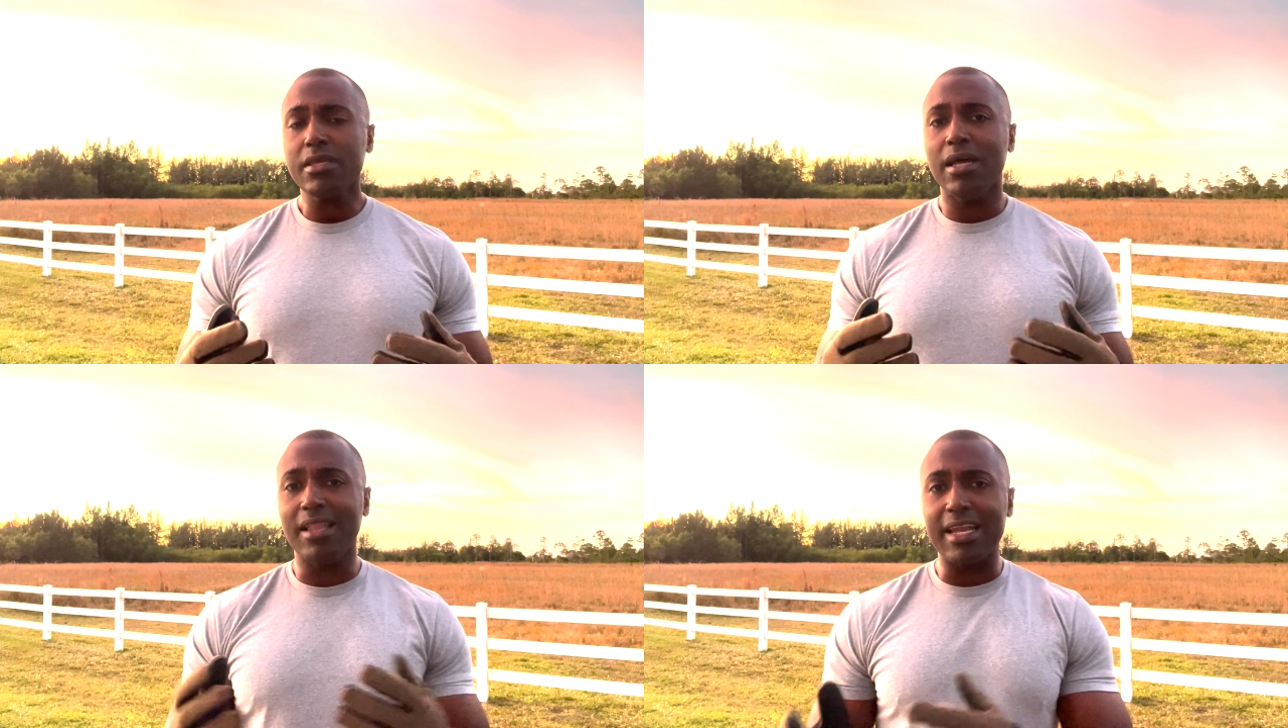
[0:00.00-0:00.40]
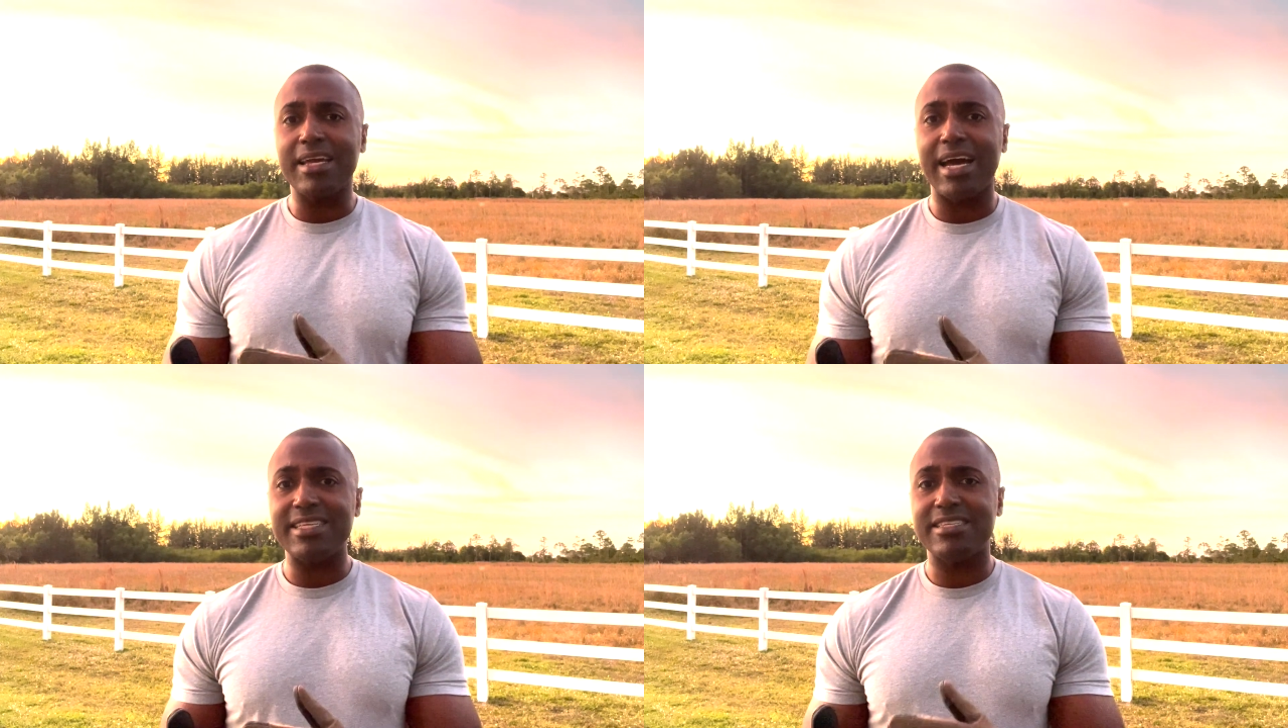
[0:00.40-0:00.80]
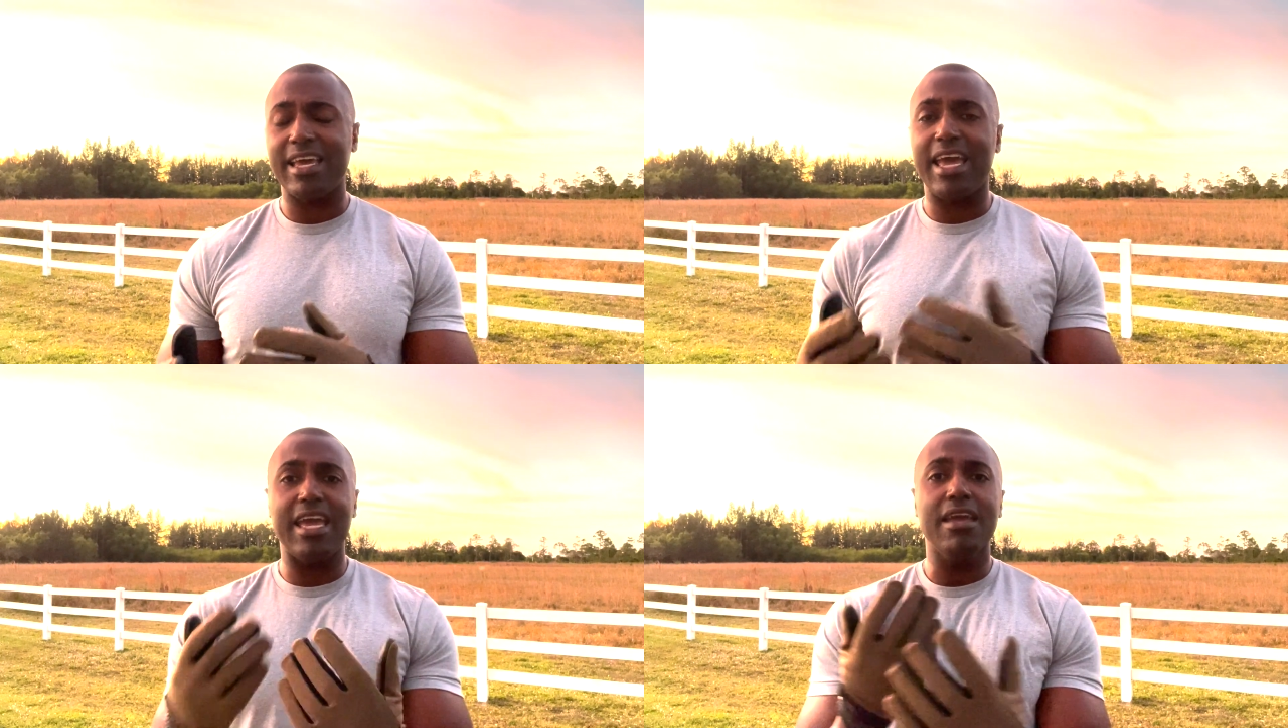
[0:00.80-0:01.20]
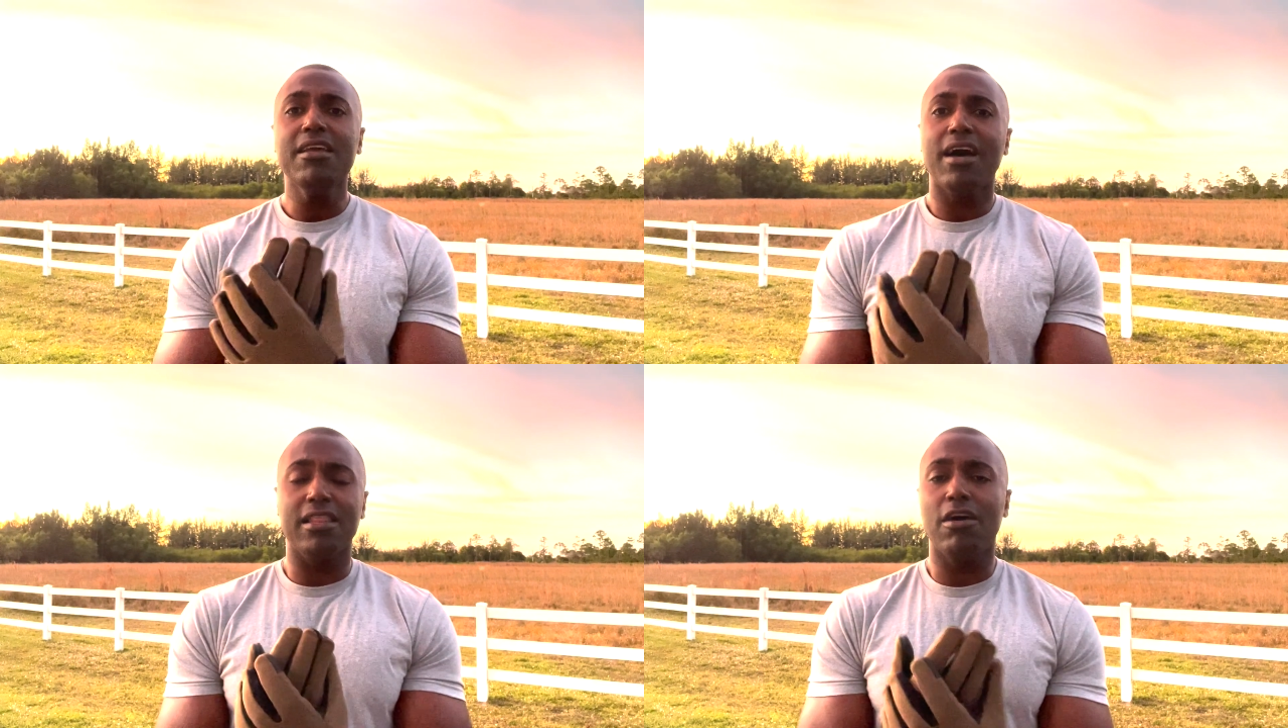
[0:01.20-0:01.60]
A lot of guys say, hey,
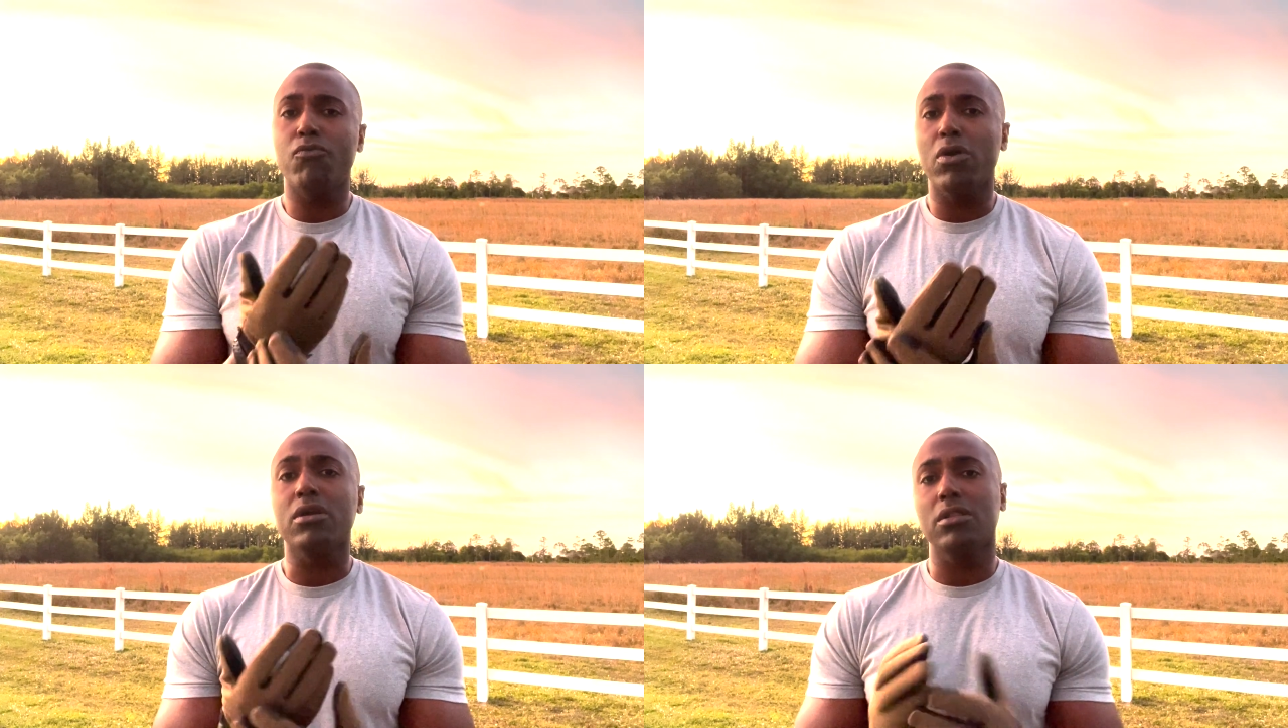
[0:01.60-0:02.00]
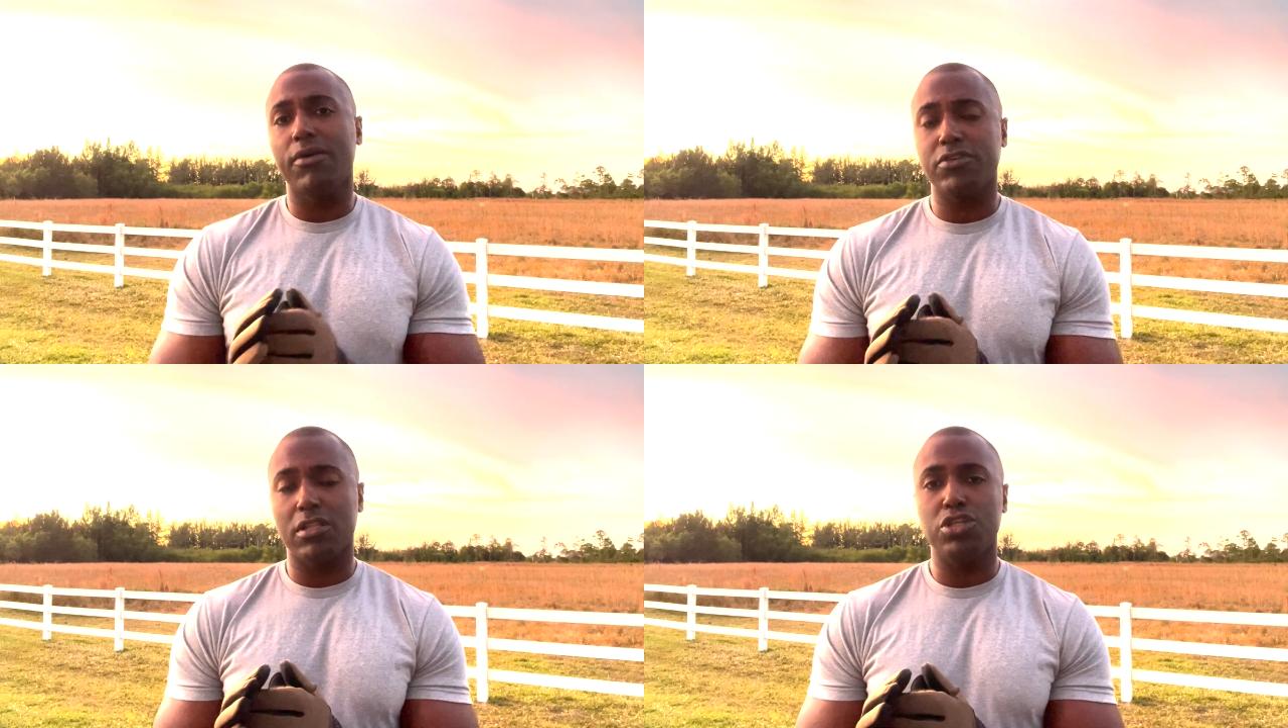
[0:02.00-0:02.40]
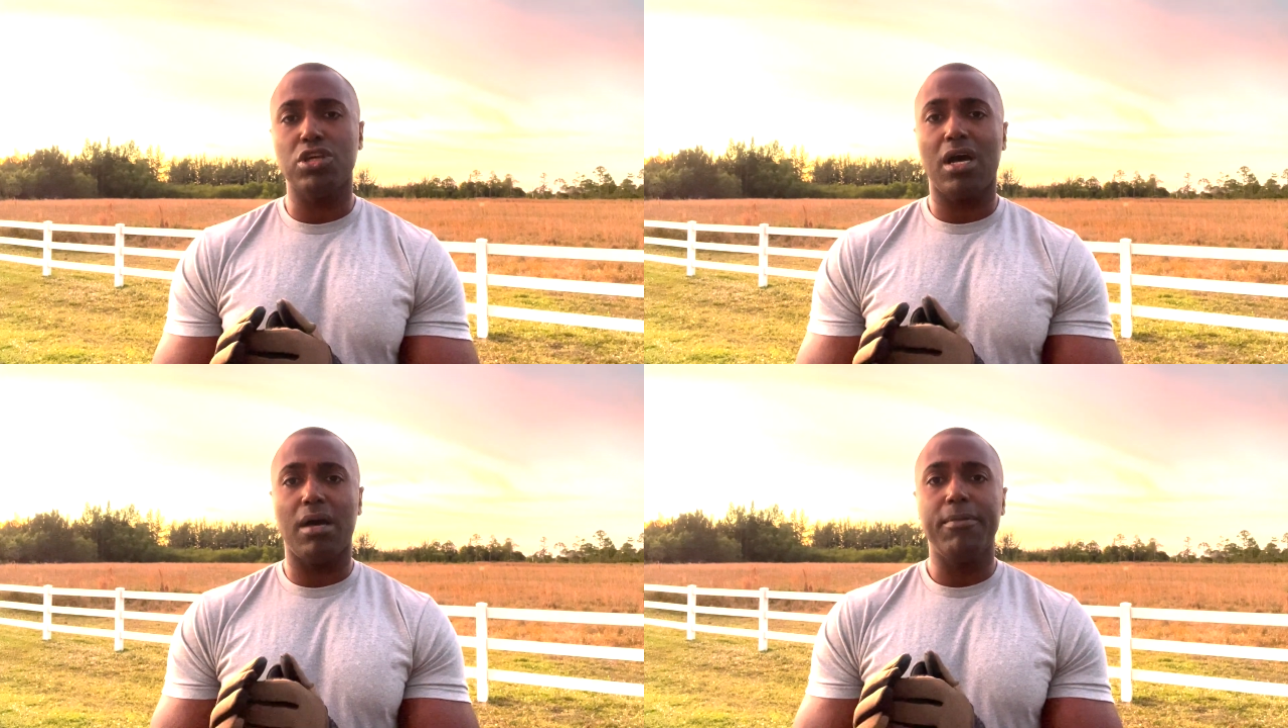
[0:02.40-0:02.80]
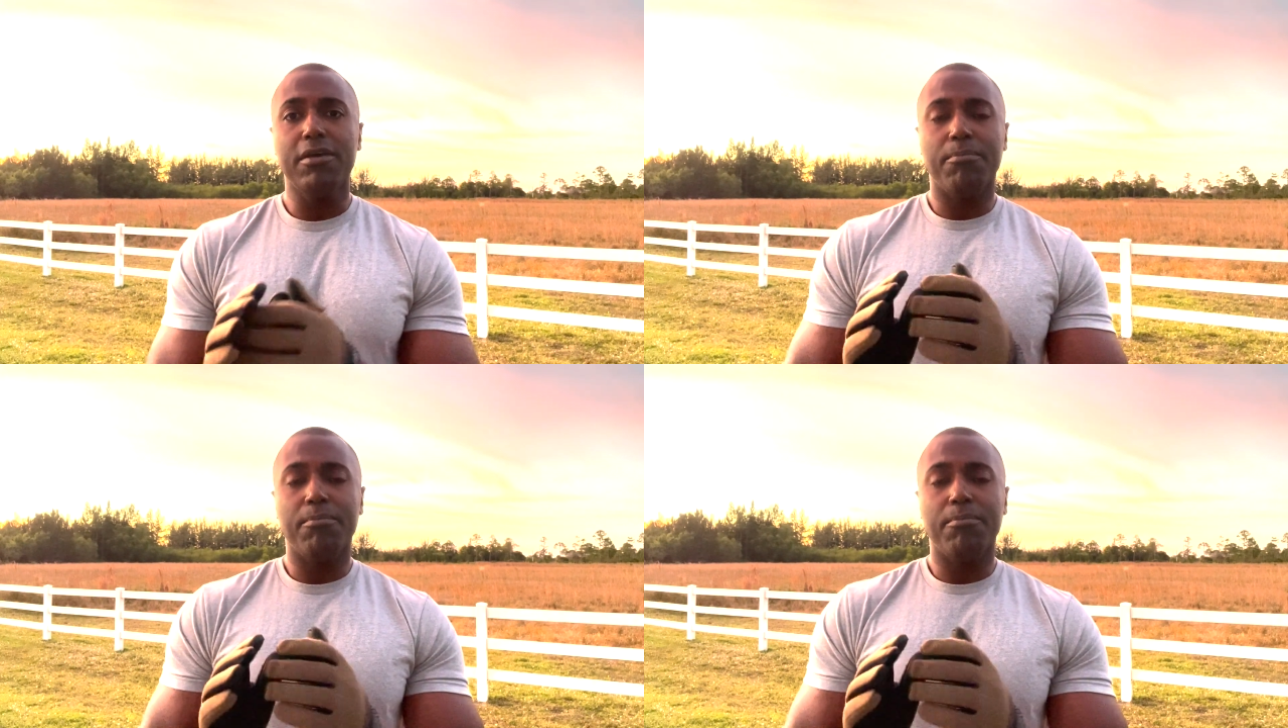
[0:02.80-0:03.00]
I love wearing gloves on the job,